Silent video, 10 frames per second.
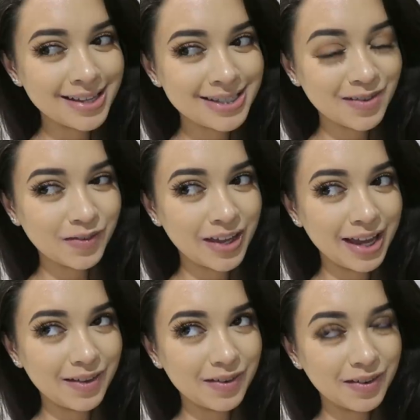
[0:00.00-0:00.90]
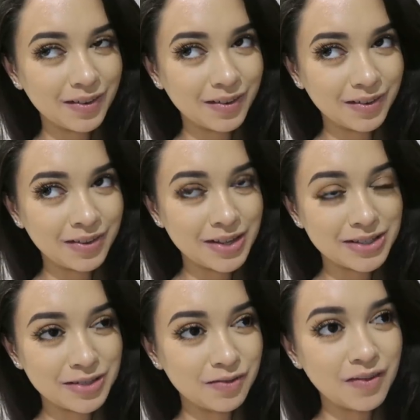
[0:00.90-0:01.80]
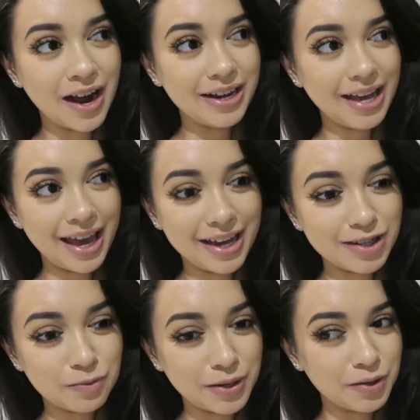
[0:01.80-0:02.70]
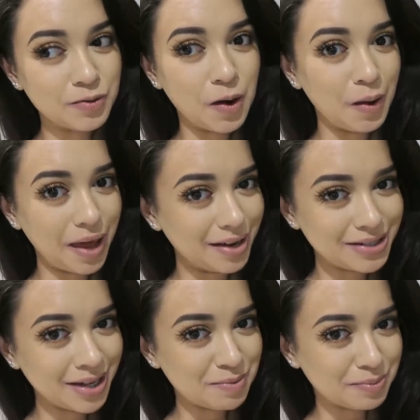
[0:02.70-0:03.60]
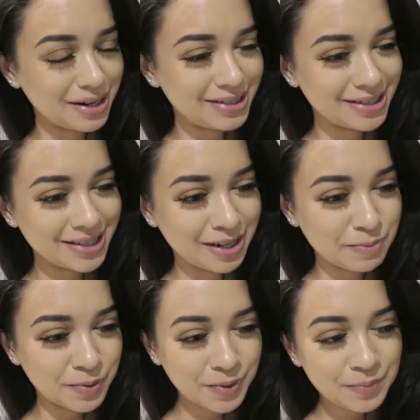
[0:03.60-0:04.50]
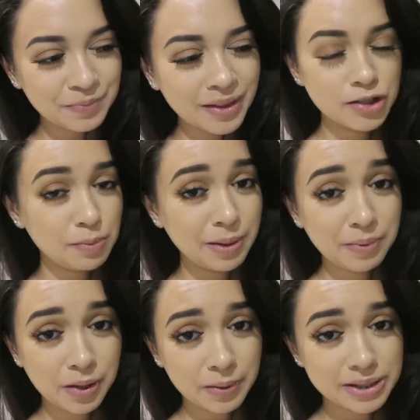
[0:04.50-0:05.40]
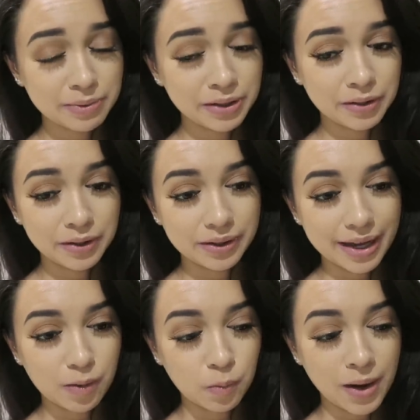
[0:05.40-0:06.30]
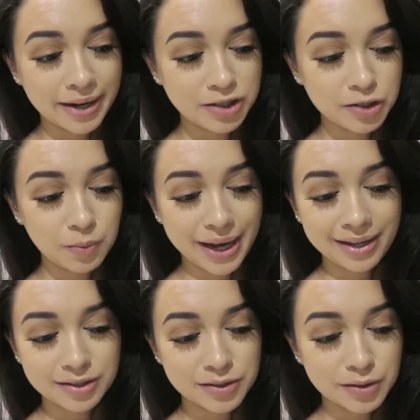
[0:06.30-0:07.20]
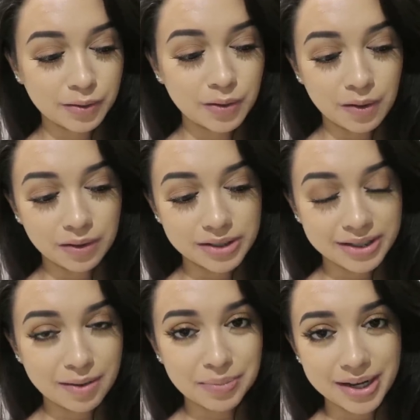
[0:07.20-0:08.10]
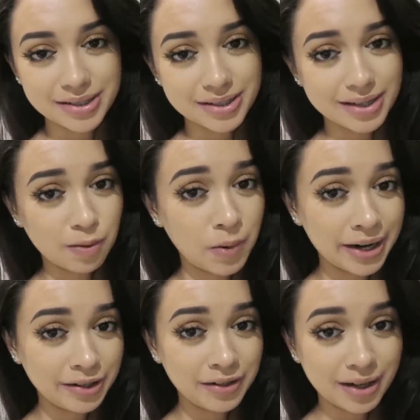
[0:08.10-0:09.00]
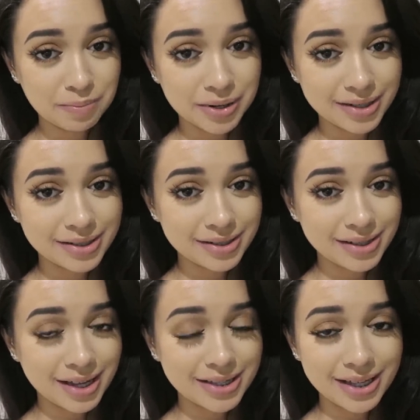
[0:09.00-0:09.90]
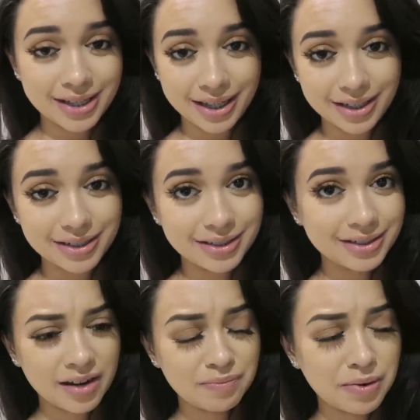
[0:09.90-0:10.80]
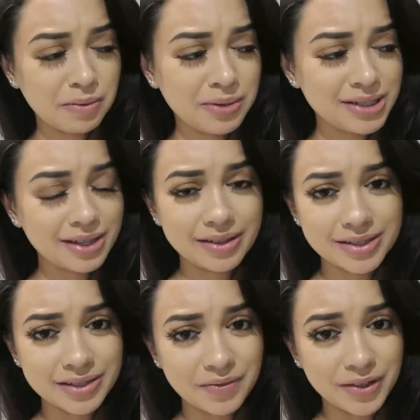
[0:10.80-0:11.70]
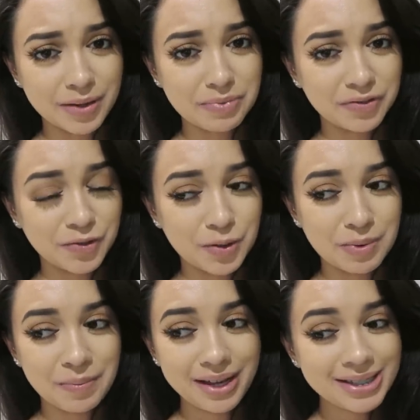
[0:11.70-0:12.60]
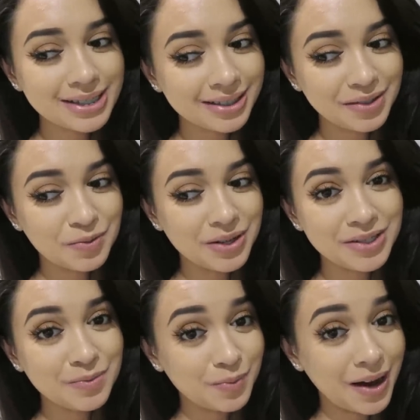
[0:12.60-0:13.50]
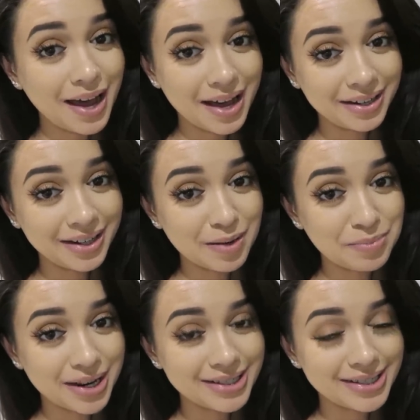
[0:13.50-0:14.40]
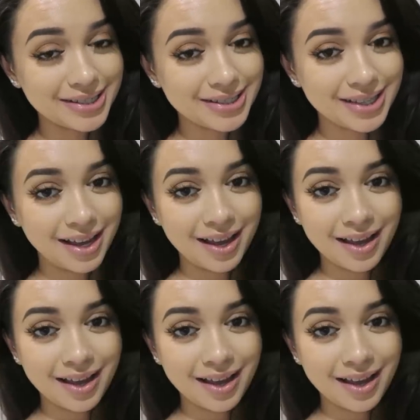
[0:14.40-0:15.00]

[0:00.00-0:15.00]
As if like there's a defined age where you're not allowed to get braces anymore. So people always want to know, like, why did you wait so long to get braces? Like, why didn't you get braces as a kid? And I've probably said this in a video before, but basically the reason why I didn't get braces